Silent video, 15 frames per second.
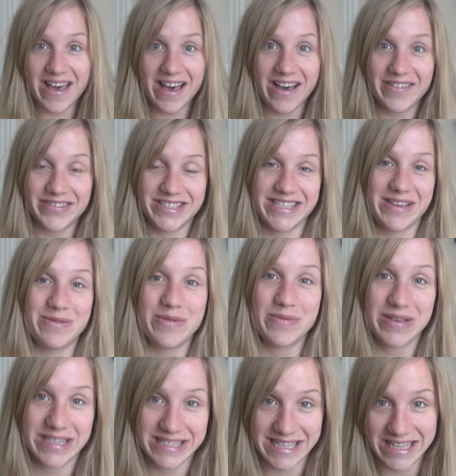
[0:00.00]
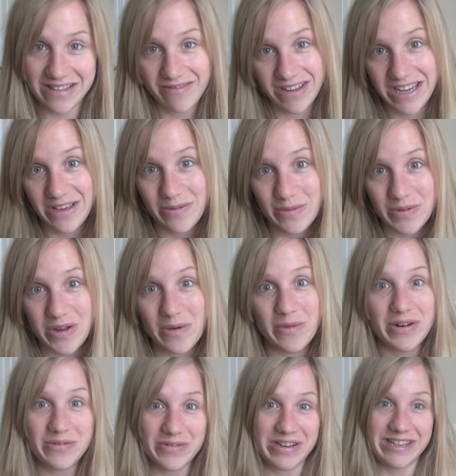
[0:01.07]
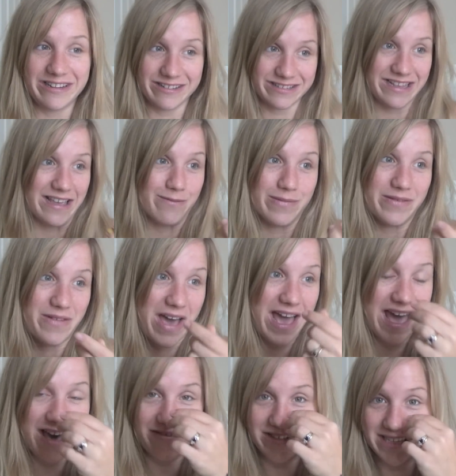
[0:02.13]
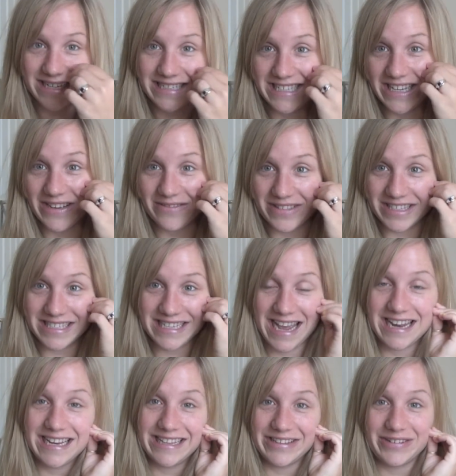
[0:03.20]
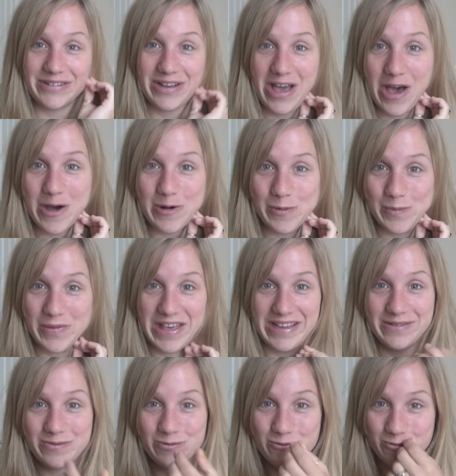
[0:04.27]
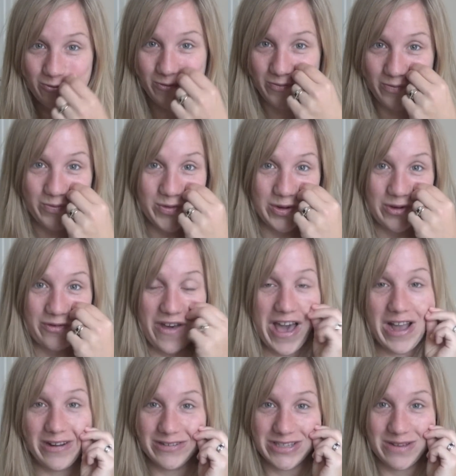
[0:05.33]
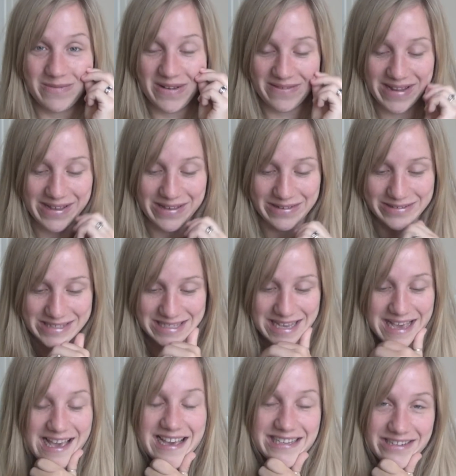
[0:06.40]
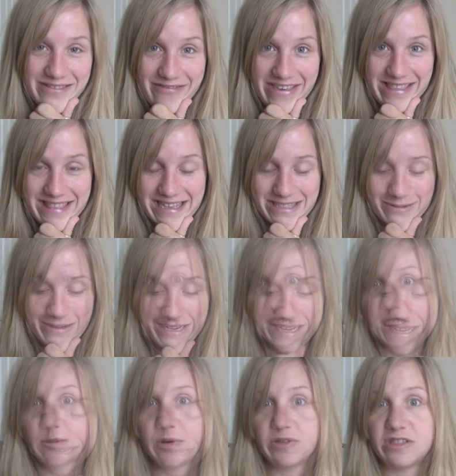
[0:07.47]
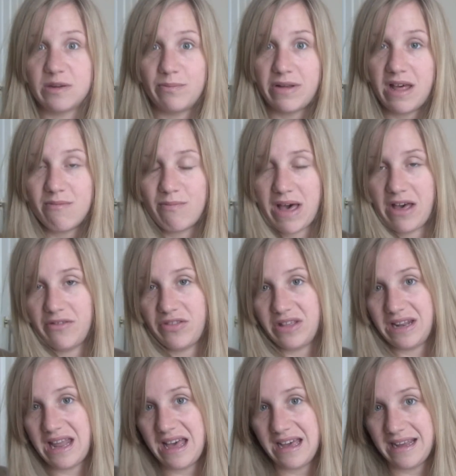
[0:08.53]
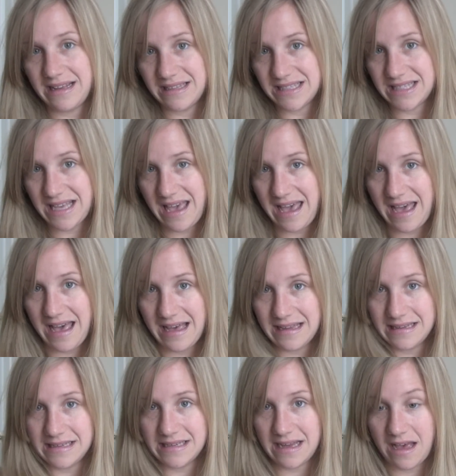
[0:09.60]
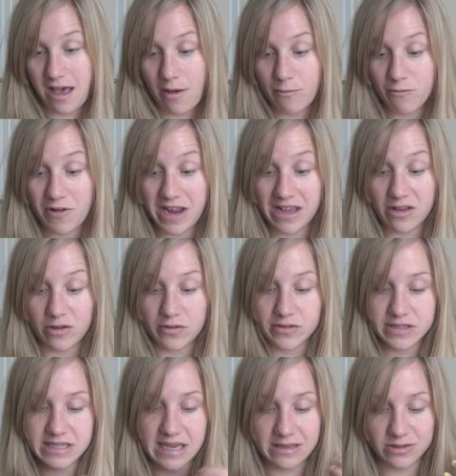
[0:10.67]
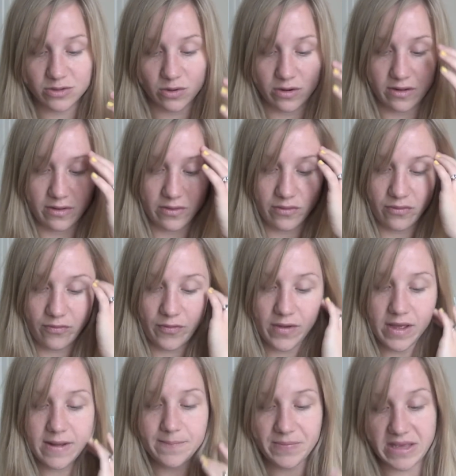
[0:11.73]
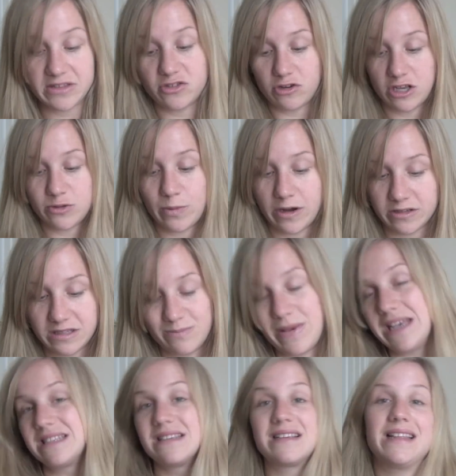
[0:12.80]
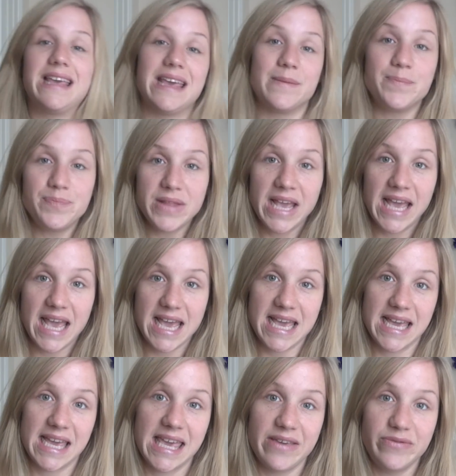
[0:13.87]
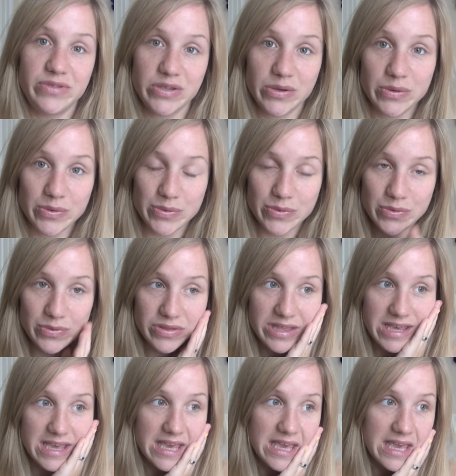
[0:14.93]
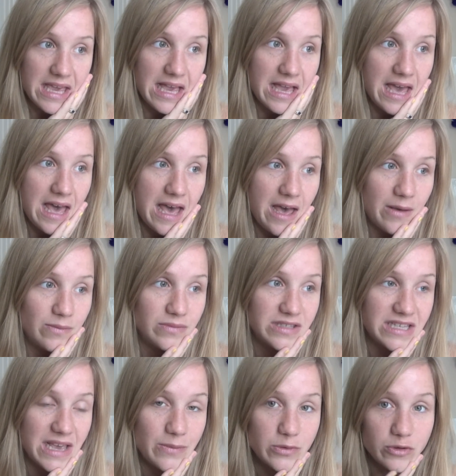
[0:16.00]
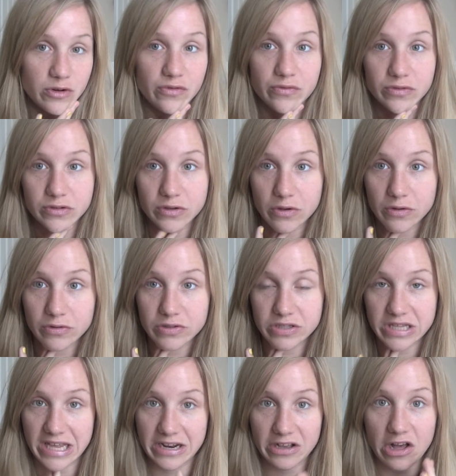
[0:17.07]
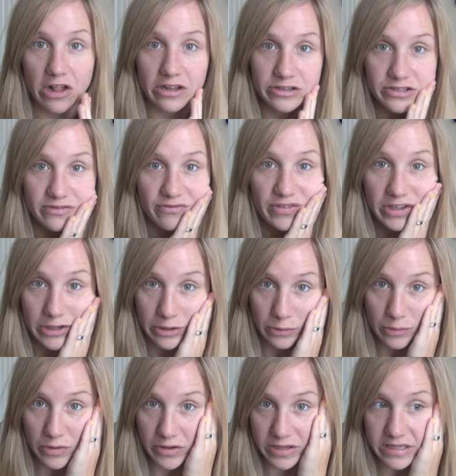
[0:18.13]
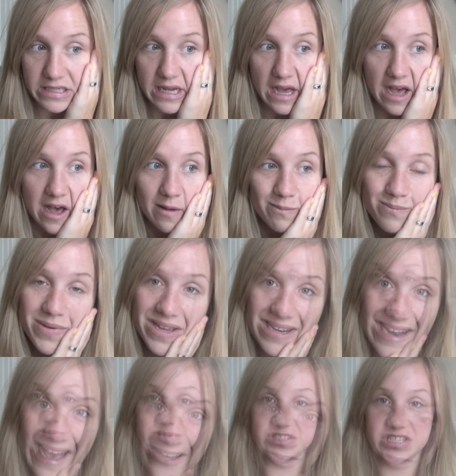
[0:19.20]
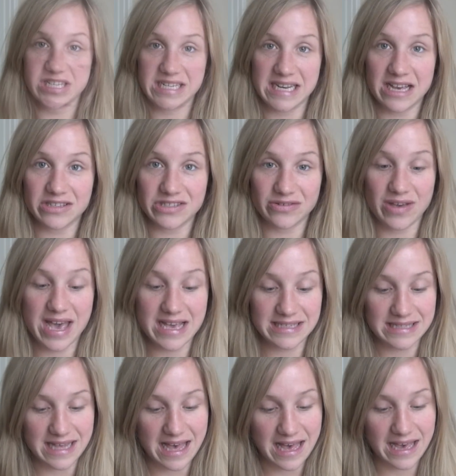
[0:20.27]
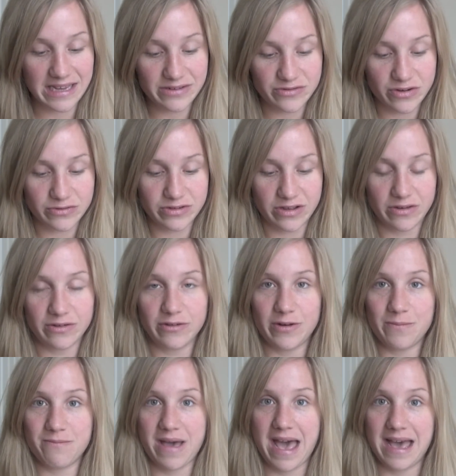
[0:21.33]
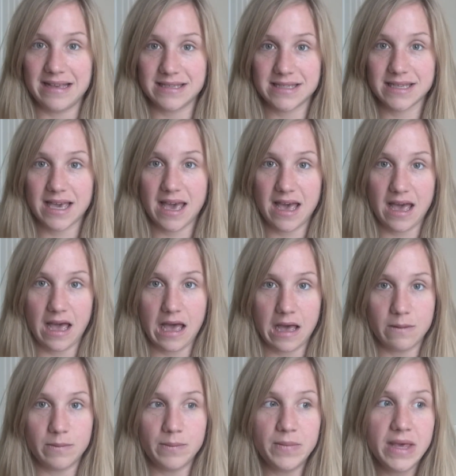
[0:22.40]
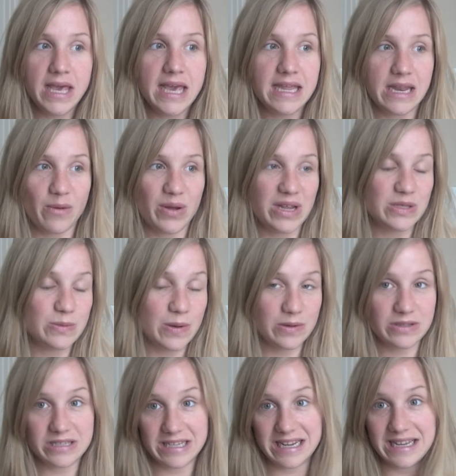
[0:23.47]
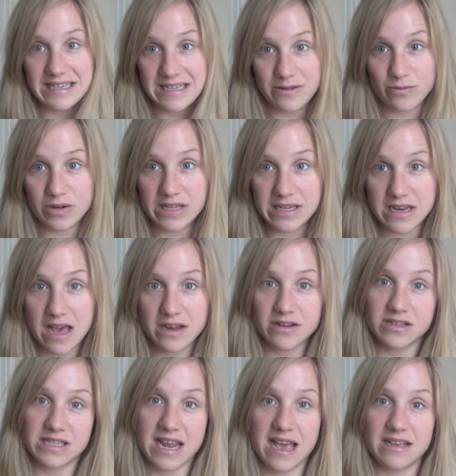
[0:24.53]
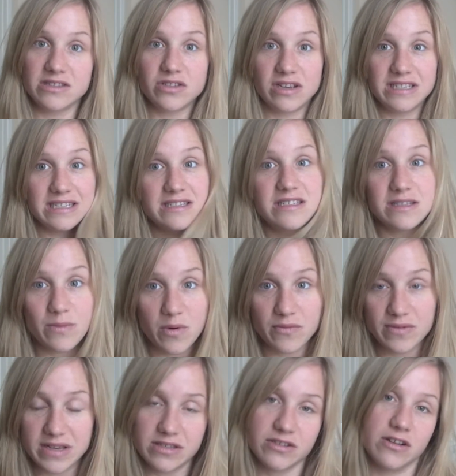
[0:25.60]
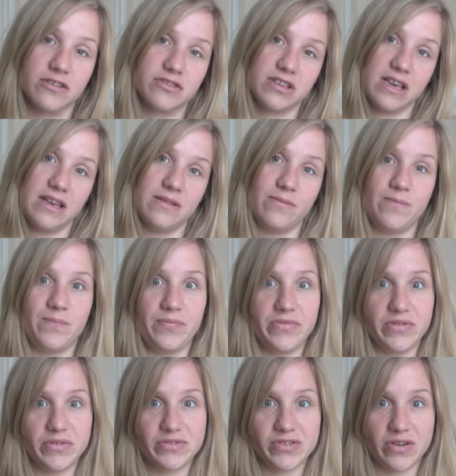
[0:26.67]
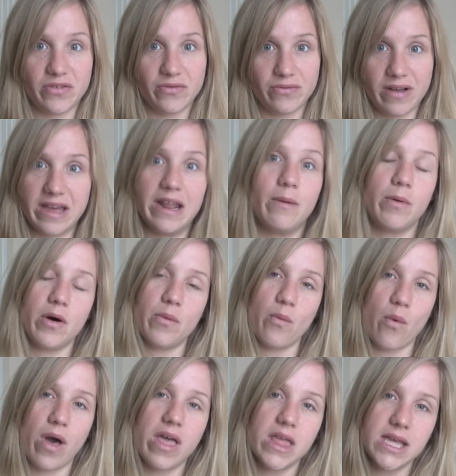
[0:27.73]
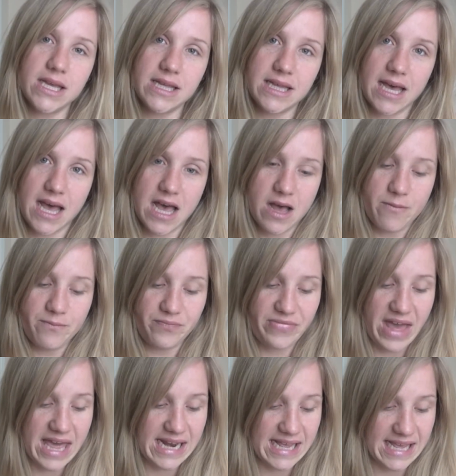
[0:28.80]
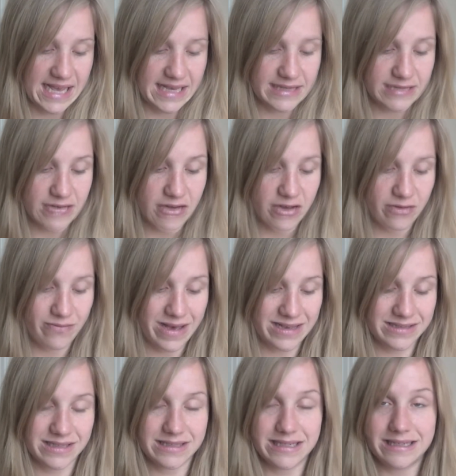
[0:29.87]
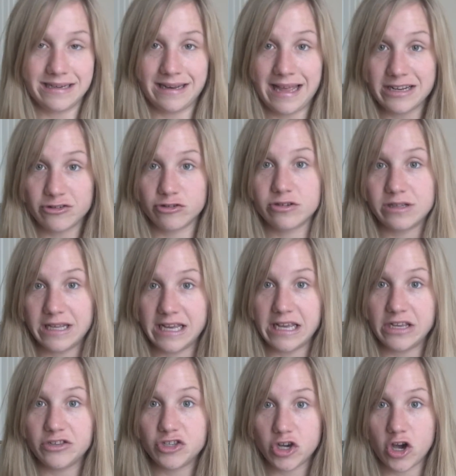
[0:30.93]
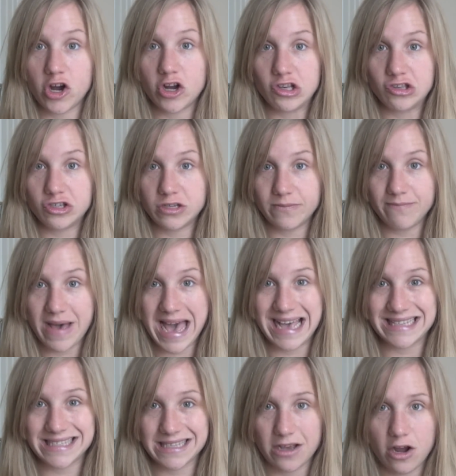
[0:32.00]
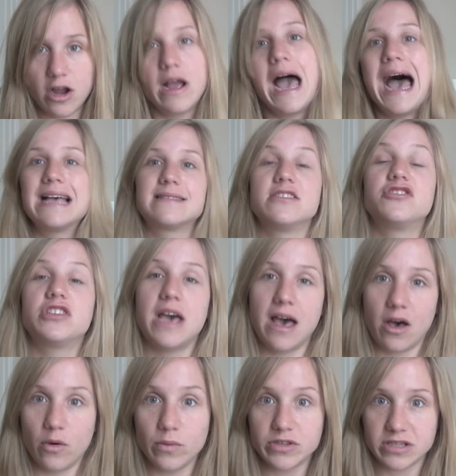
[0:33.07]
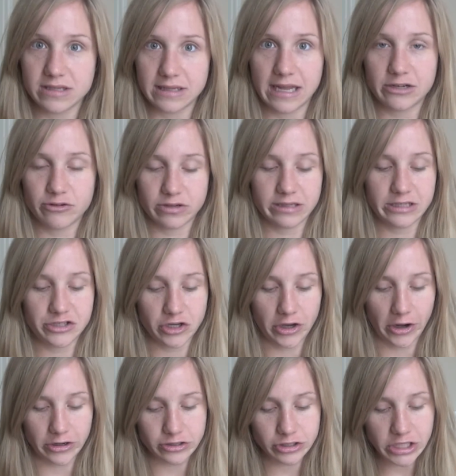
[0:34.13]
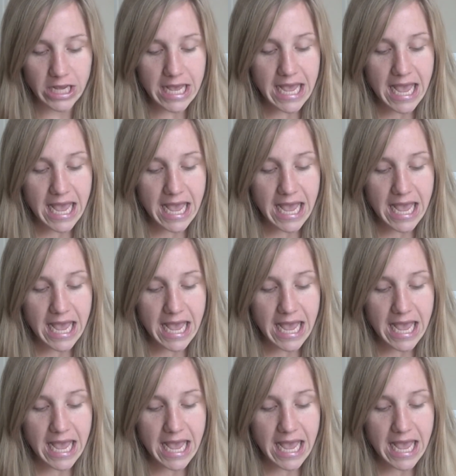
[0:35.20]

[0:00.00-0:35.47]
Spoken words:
obviously when we see in the video we'll know what it really looks like, but I have this idea of this tiny little comb that sort of irons out my wrinkles. Don't think that's what it is. It's supposed to plump out the lines and wrinkles and sort of in stretch marks, and basically it gives you the same sort of results that a collagen filler would. But the machine also has the Hydratone mask. Now when I spoke to the lady, I didn't really understand, so I did some more research and sort of read up on what that is. The Hydratone mask is an electrically charged mask, or it has a gel which is electrically charged,